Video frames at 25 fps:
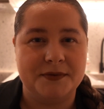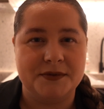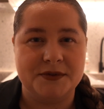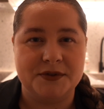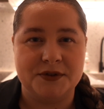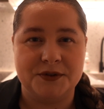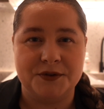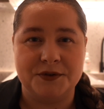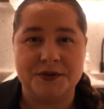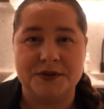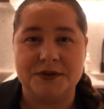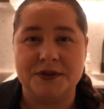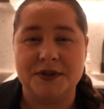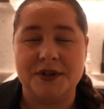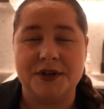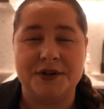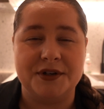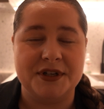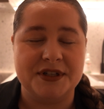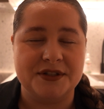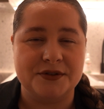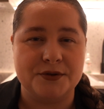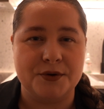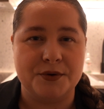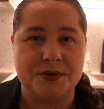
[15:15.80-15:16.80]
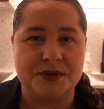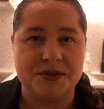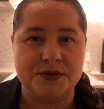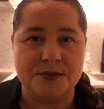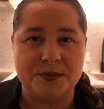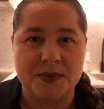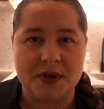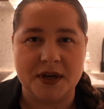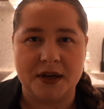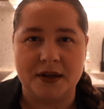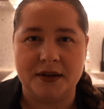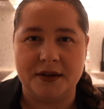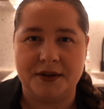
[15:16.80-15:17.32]
So there is going to
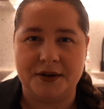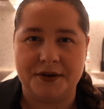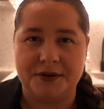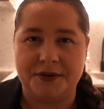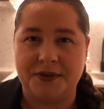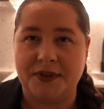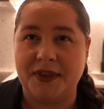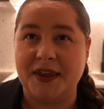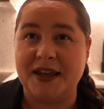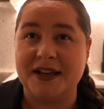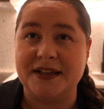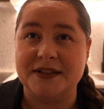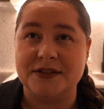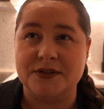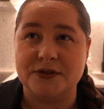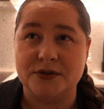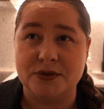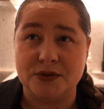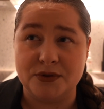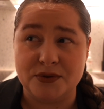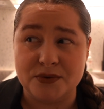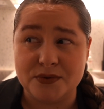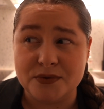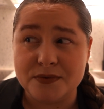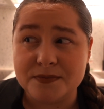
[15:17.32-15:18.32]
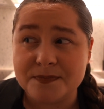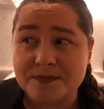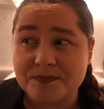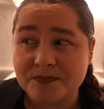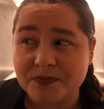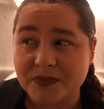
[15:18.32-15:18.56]
be a lot of things to do.